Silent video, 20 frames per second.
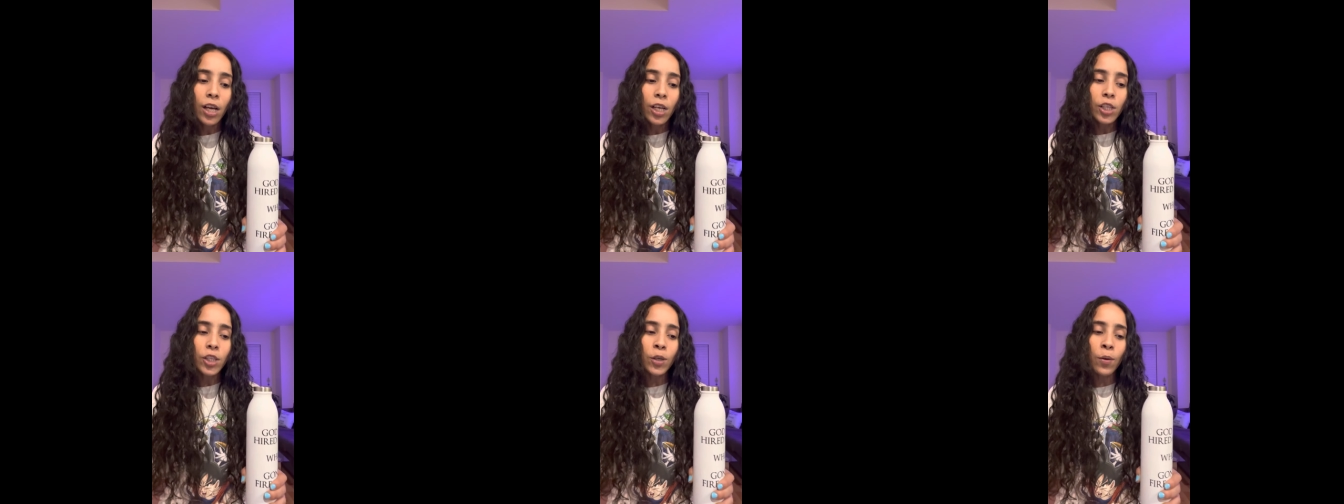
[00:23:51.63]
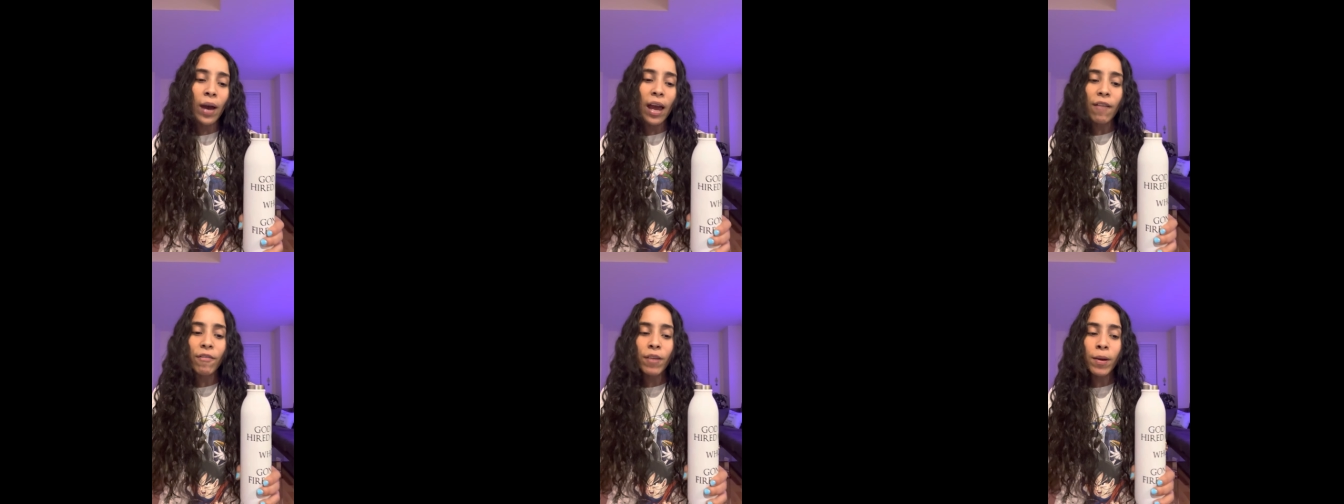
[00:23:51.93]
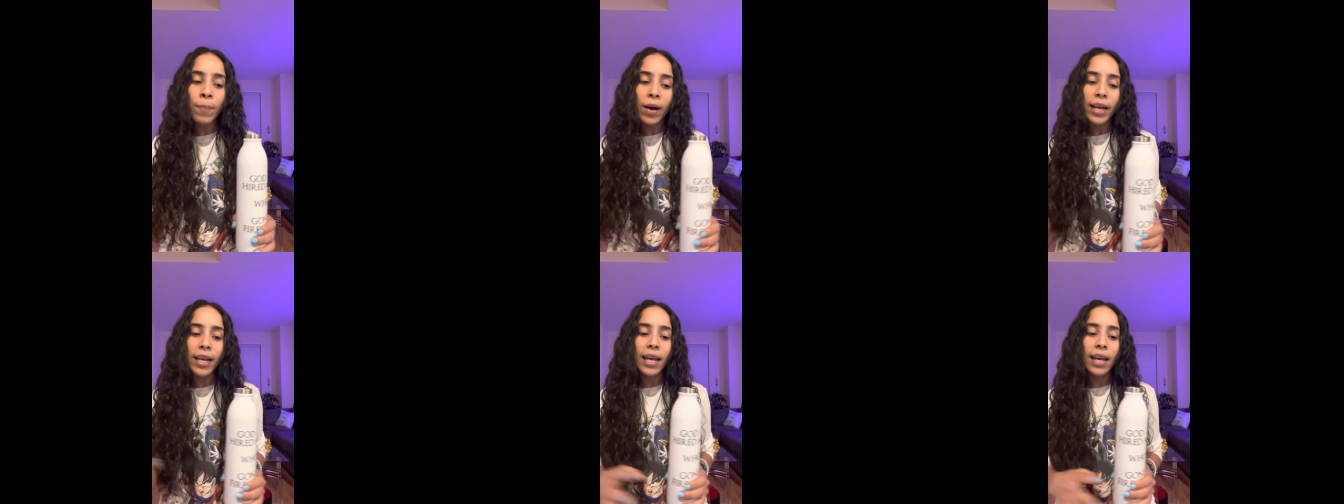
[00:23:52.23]
So
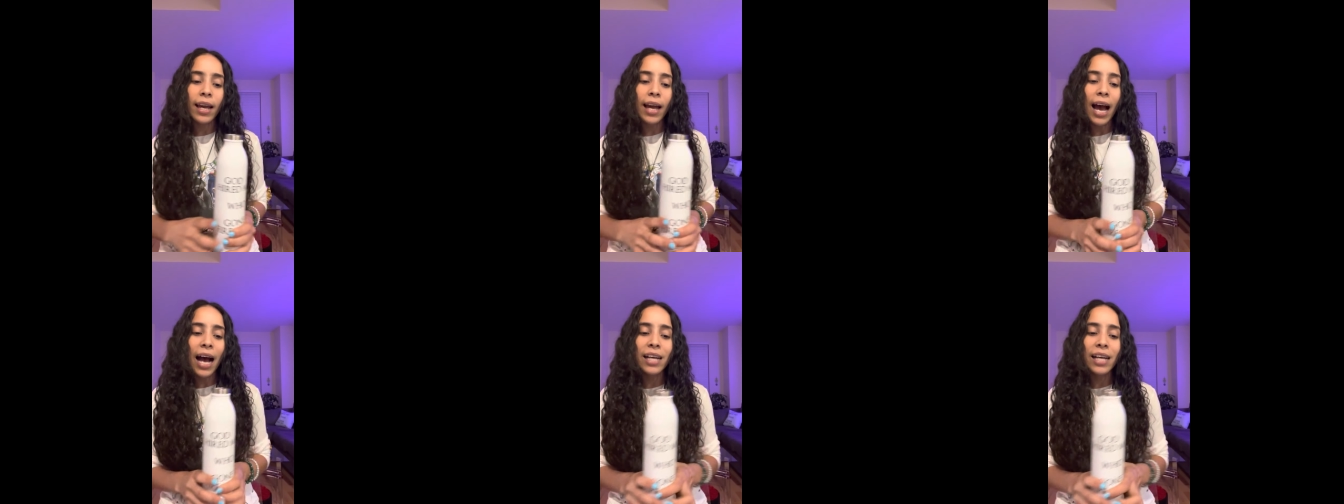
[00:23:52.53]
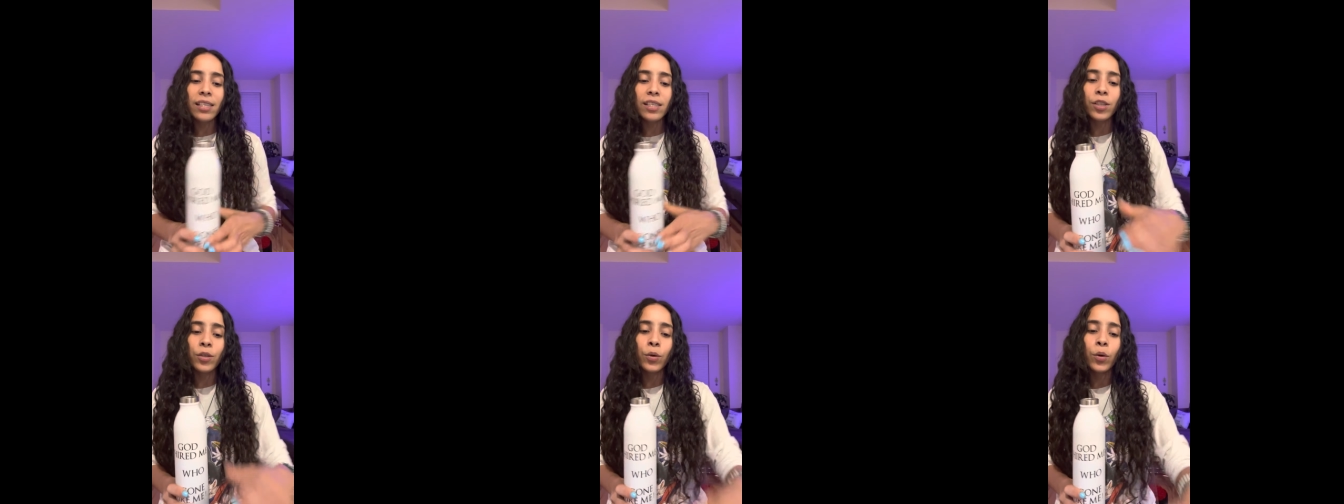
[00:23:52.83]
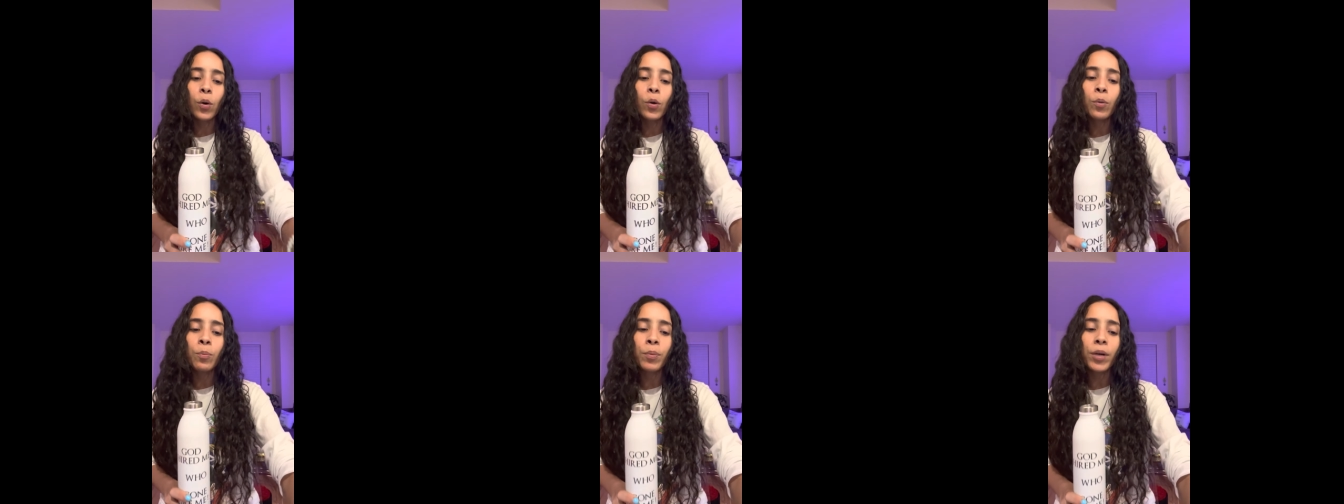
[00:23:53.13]
everybody has their
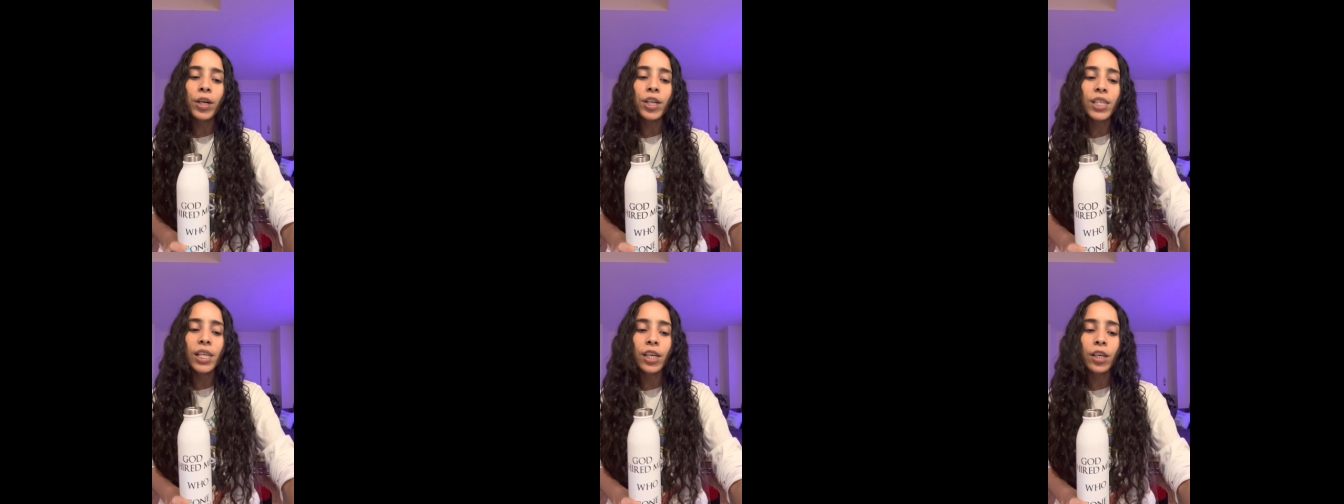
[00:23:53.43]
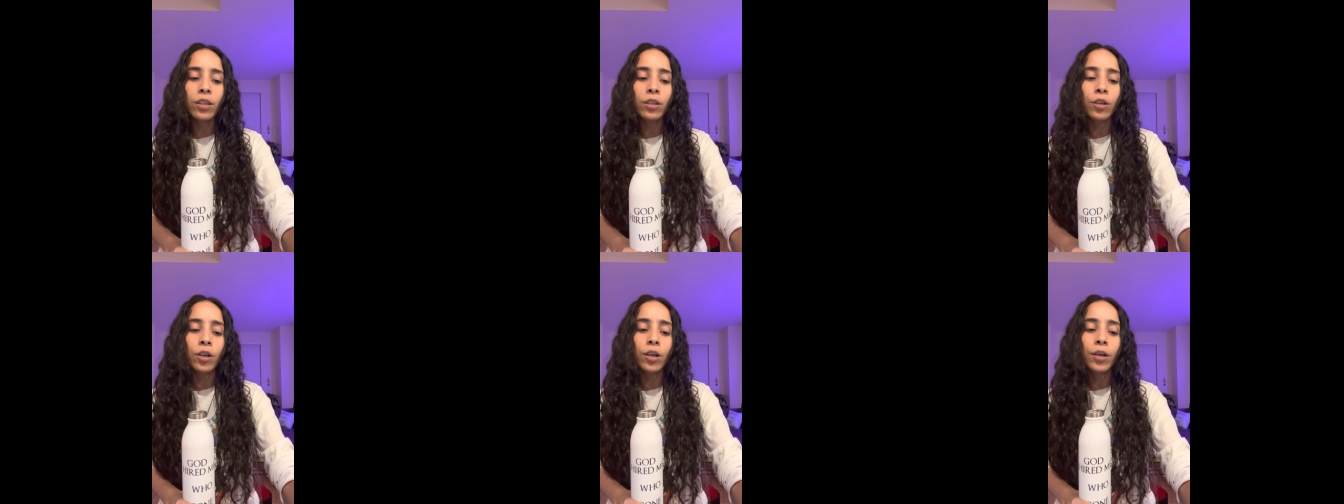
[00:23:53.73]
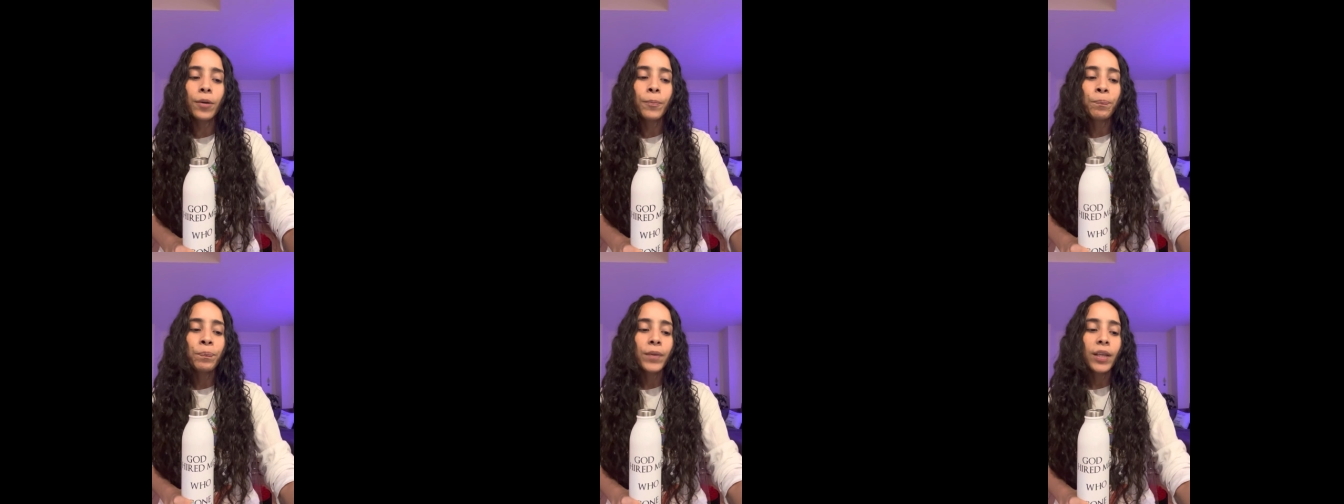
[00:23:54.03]
own particular,
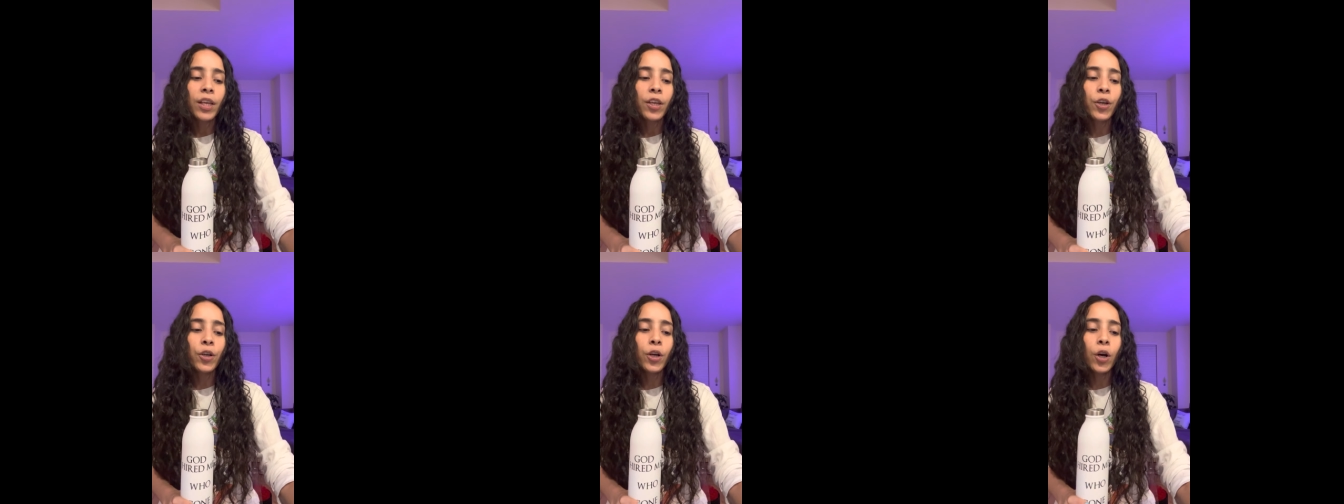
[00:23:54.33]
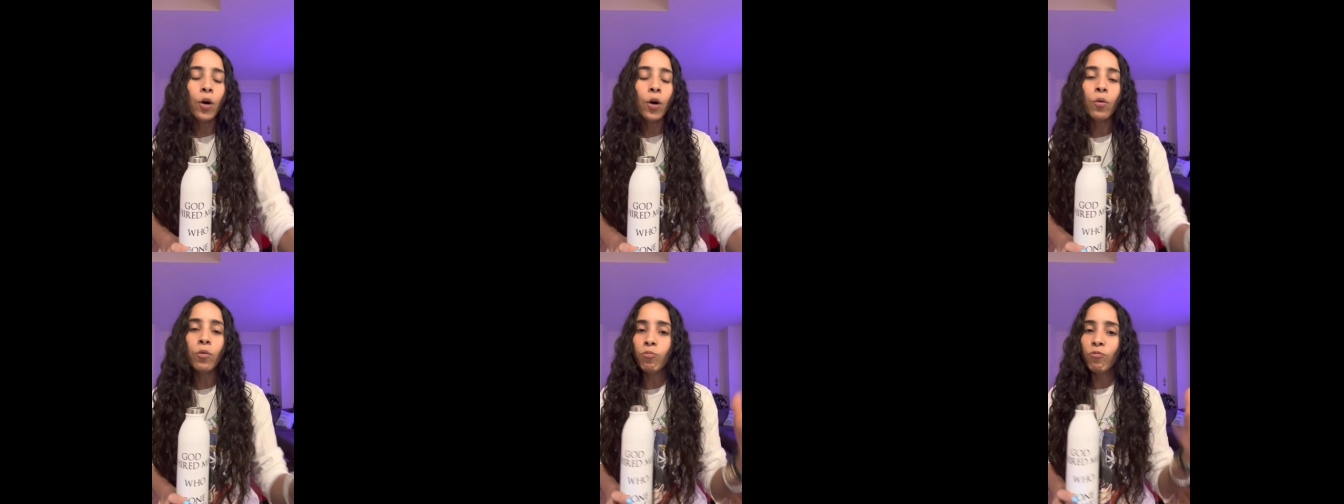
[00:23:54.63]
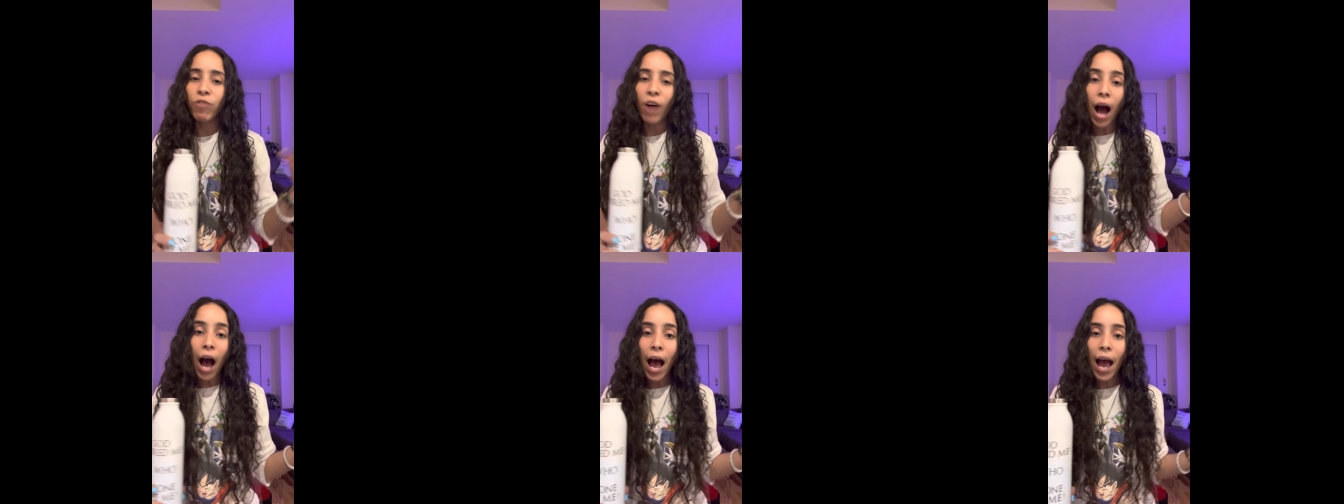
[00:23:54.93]
you know,
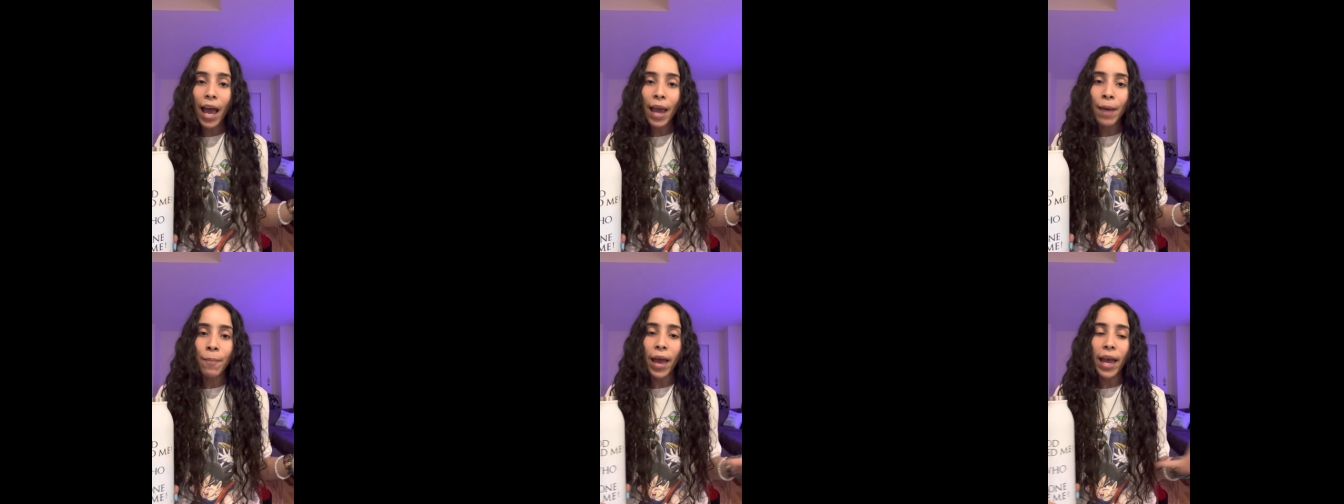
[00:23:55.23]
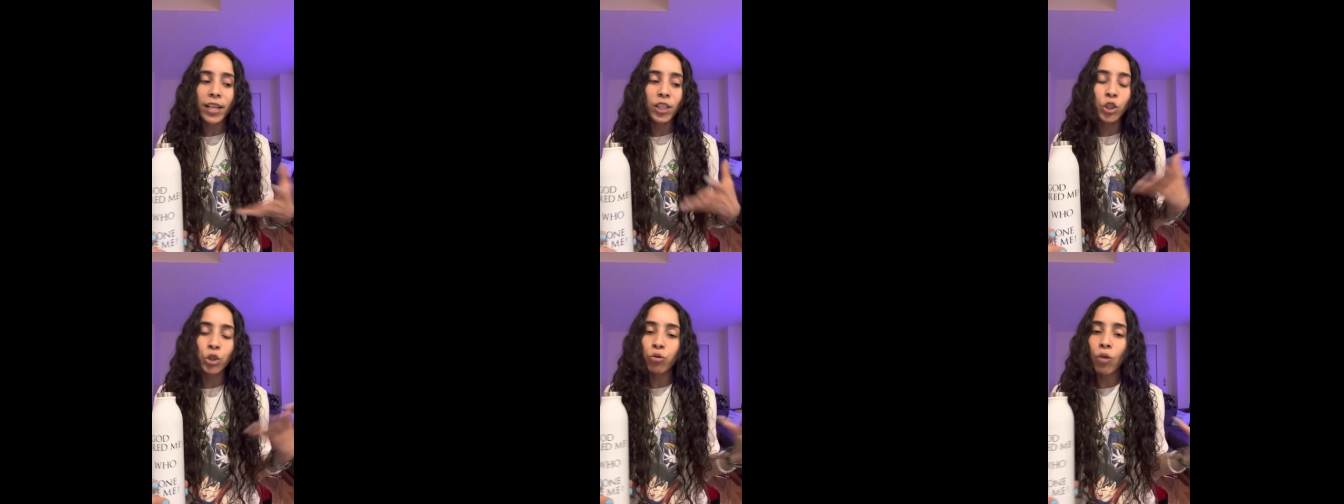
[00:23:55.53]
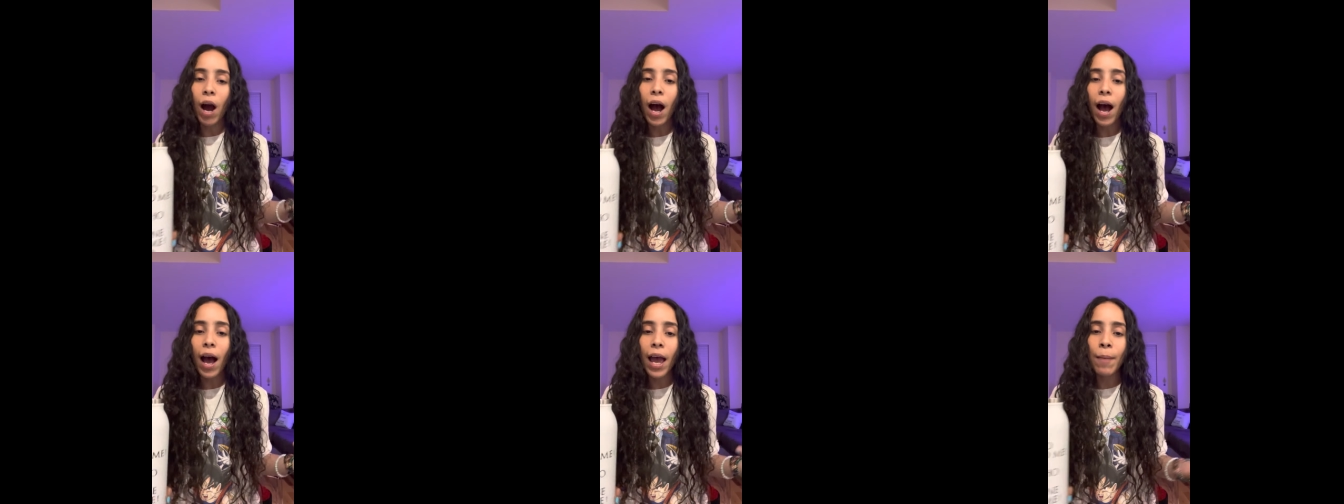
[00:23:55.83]
vibe and
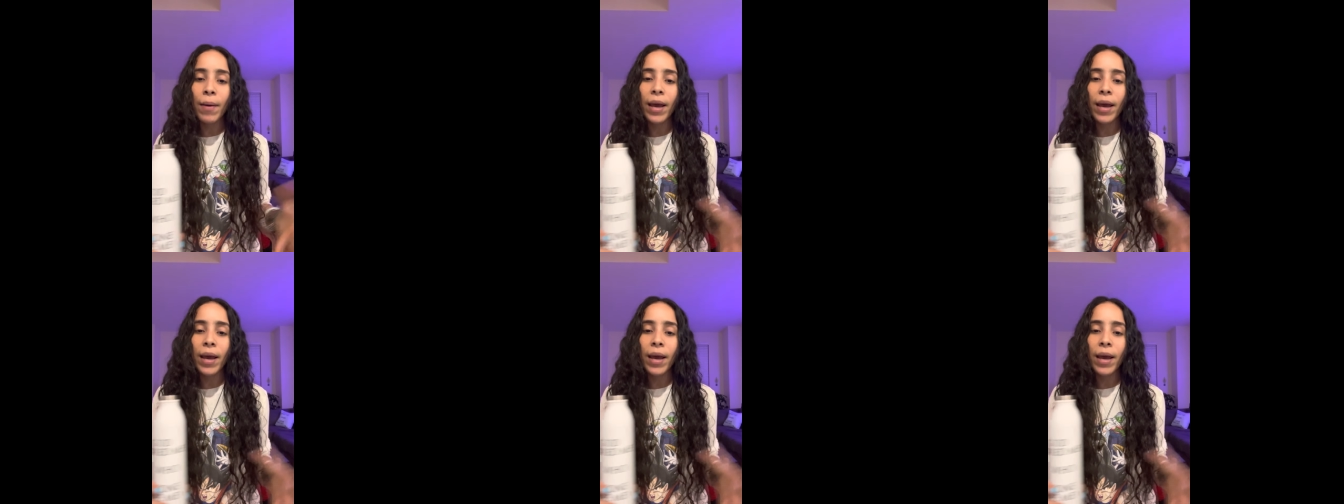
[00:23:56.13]
tribe.